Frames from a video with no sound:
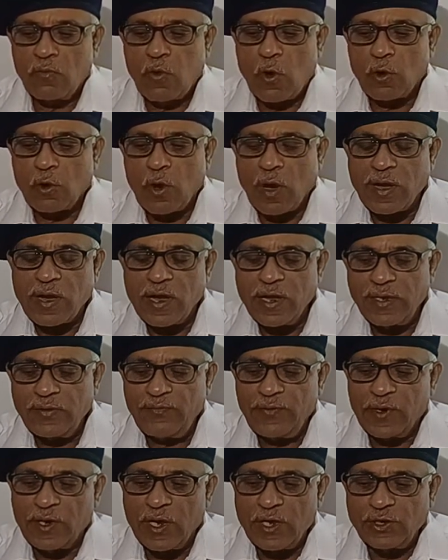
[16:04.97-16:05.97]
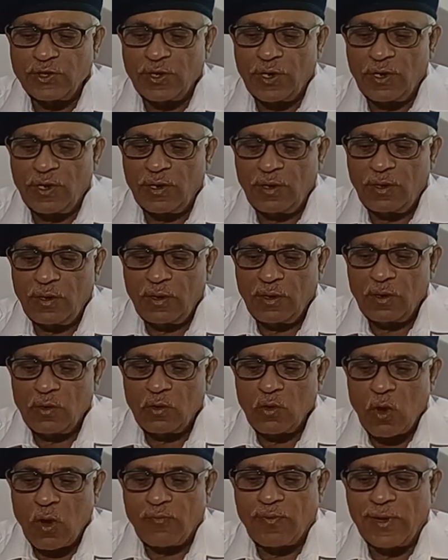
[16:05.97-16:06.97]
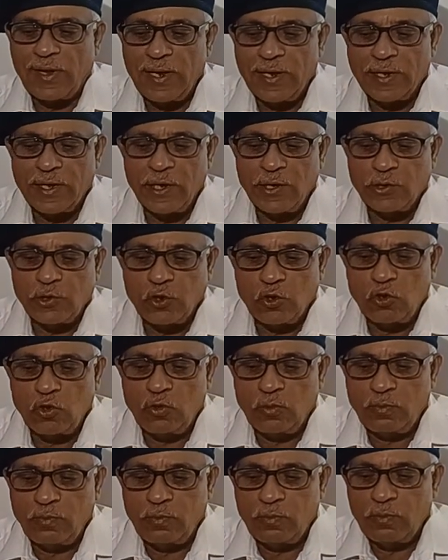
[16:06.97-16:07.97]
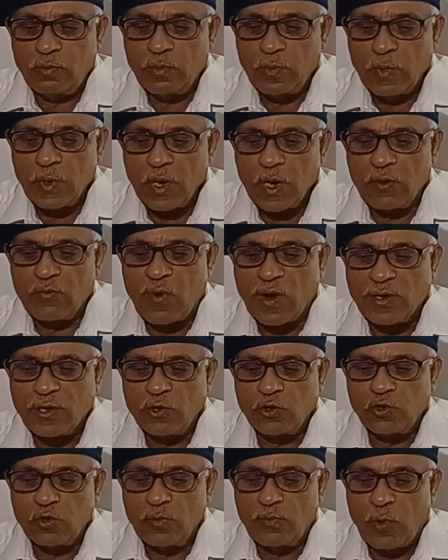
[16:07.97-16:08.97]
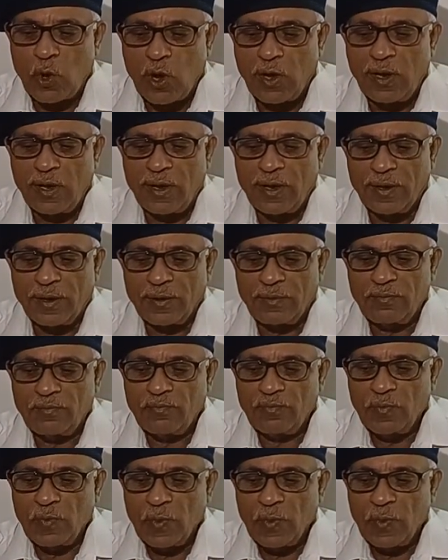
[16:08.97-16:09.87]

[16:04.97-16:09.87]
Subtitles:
For identification of a leaky tube in water tube boiler,